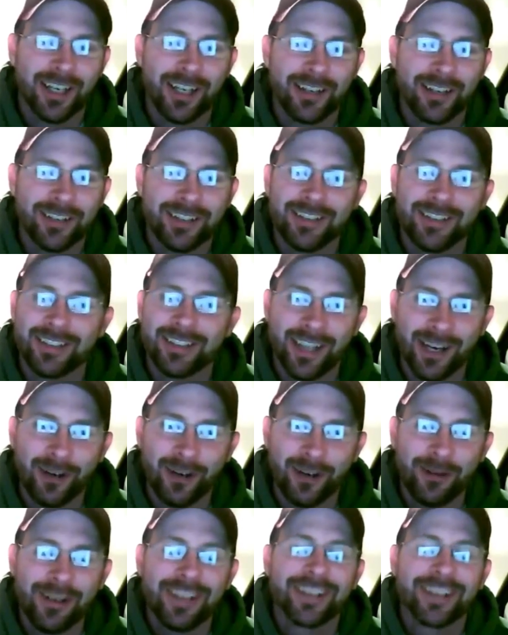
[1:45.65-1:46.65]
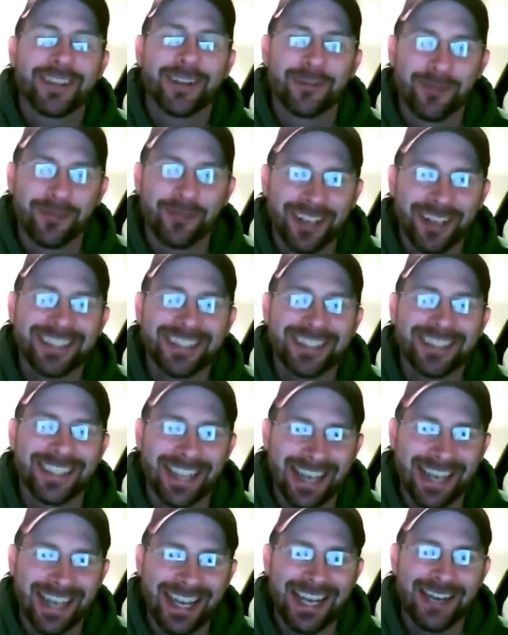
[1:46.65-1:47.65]
Coloring? No. They're
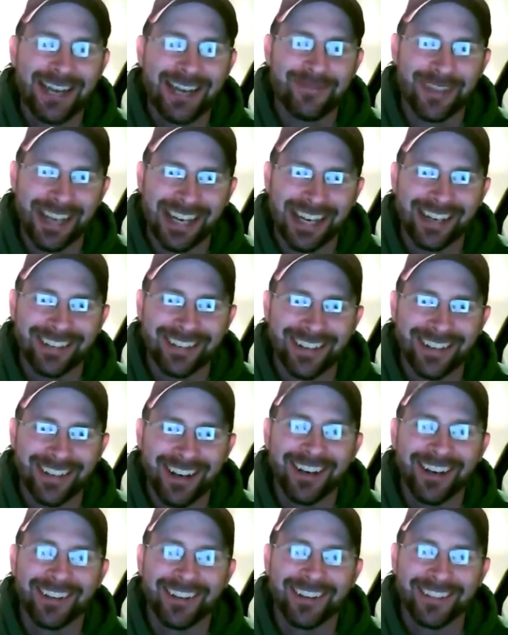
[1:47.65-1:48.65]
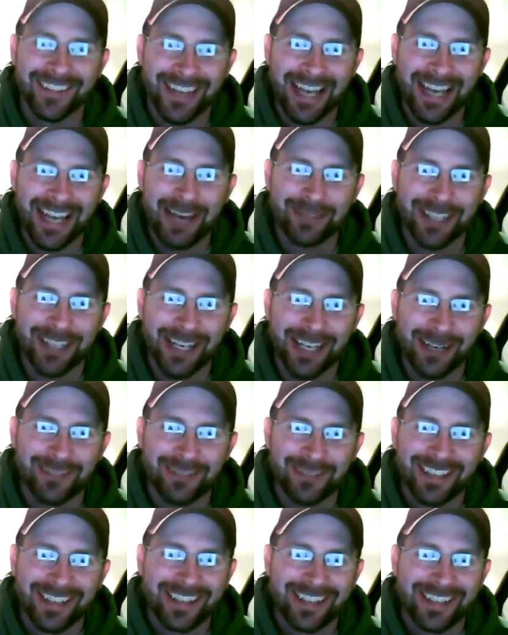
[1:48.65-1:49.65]
watching the Ham Out on the laptop.
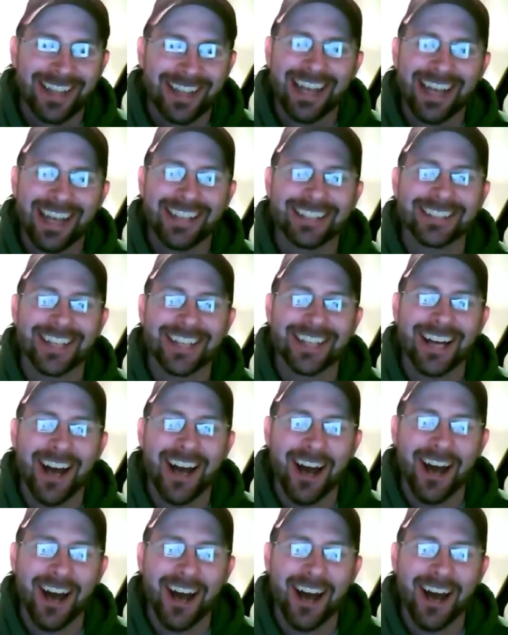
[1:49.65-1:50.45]
That is